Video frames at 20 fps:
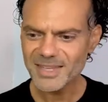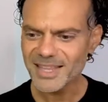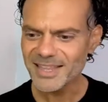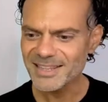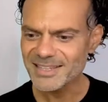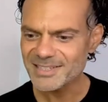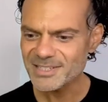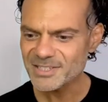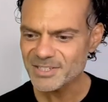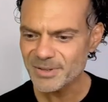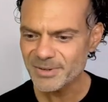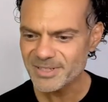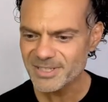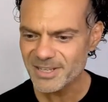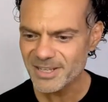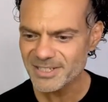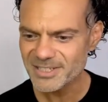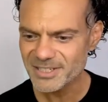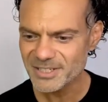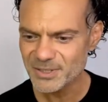This is so
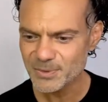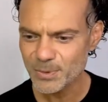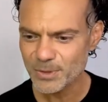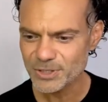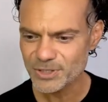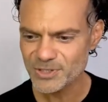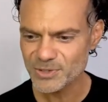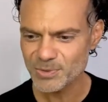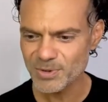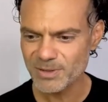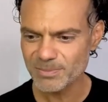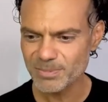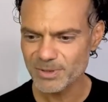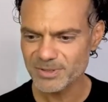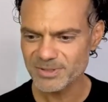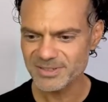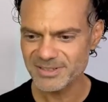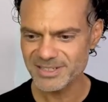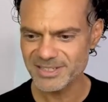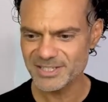exciting to watch as you
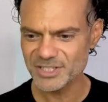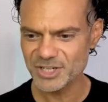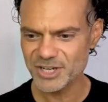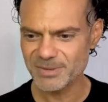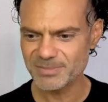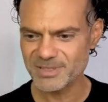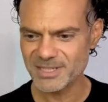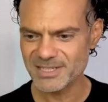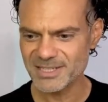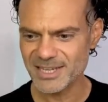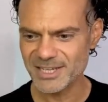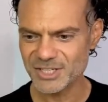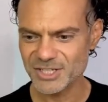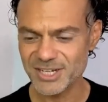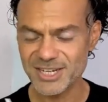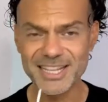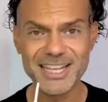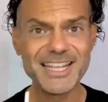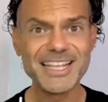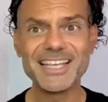unbottle these gems, says
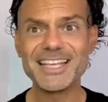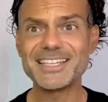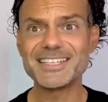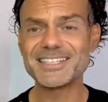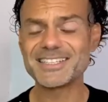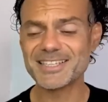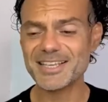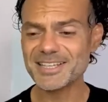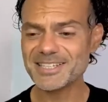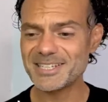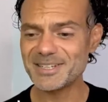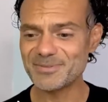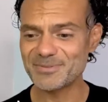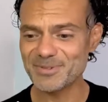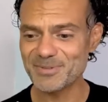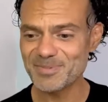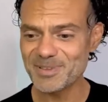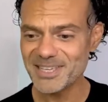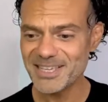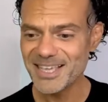Angela. It's exciting
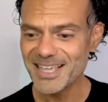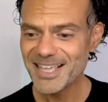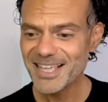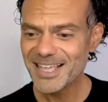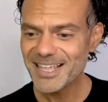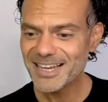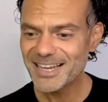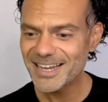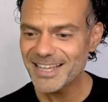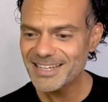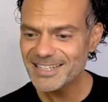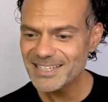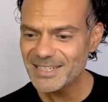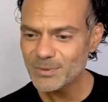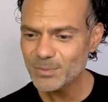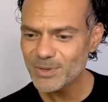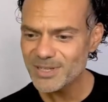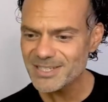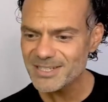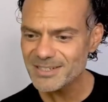for me. Lady
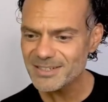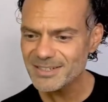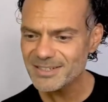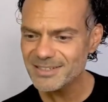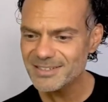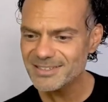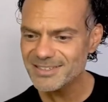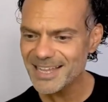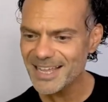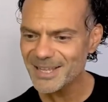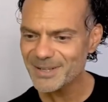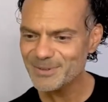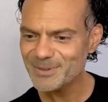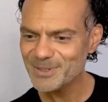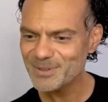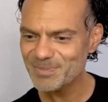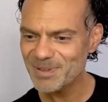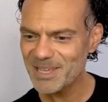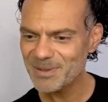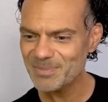
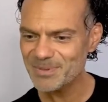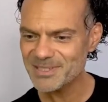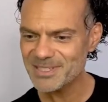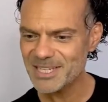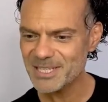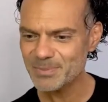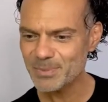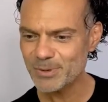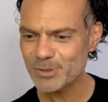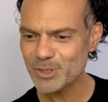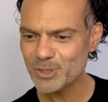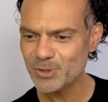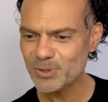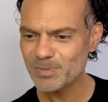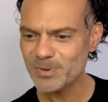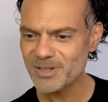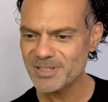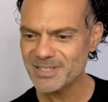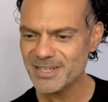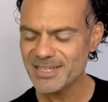Whistledown's paper says, Bonjour,
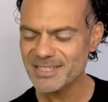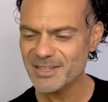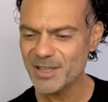Persolaise.